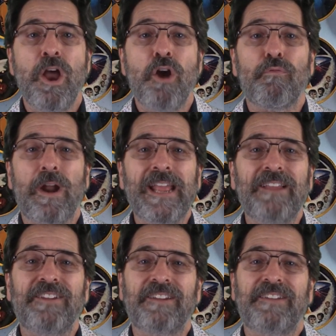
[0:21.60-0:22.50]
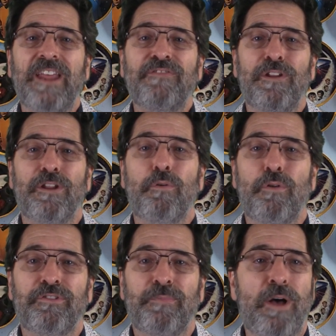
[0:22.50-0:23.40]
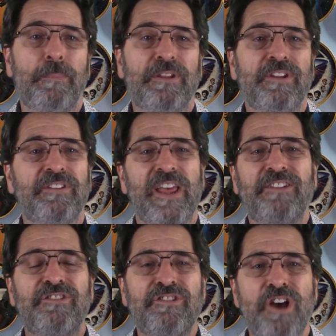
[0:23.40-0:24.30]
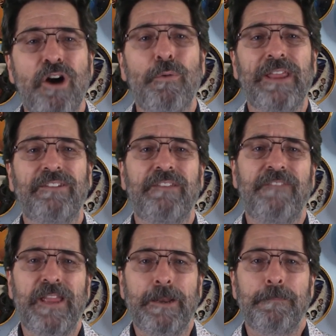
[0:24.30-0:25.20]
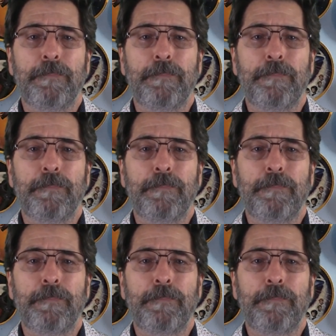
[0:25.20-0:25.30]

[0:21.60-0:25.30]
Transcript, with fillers: Running a successful local small business is no easy feat.